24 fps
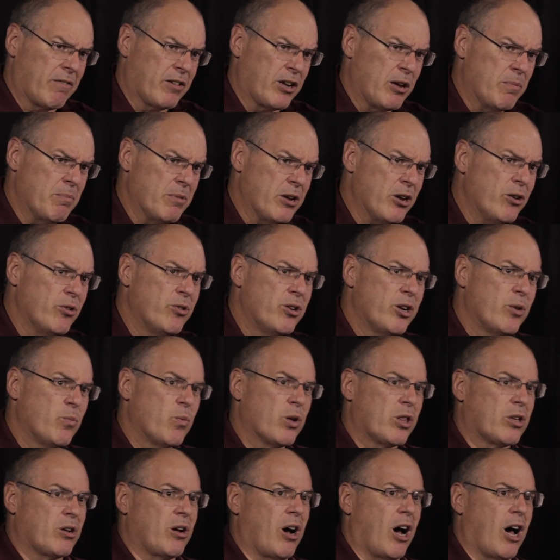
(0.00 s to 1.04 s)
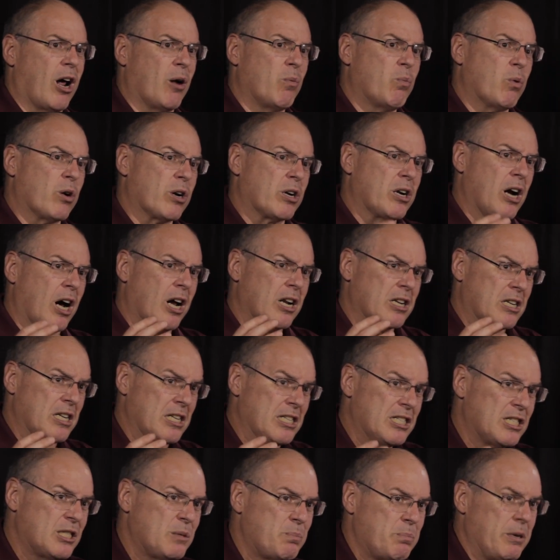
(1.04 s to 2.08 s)
communion with God where God can
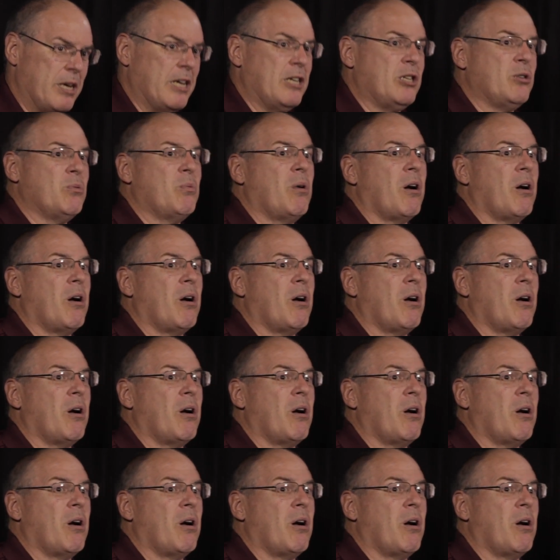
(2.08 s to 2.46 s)
speak to